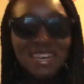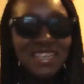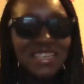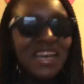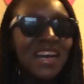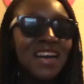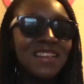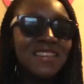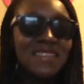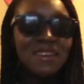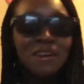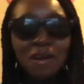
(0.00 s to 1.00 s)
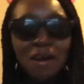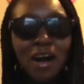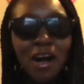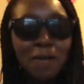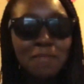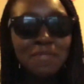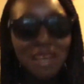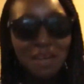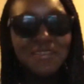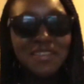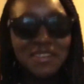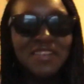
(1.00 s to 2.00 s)
Yeah, so that
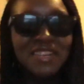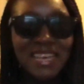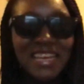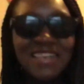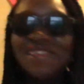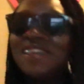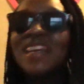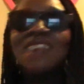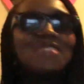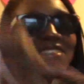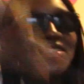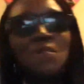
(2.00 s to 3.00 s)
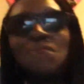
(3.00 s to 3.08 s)
was Hurricane. Hurricane was so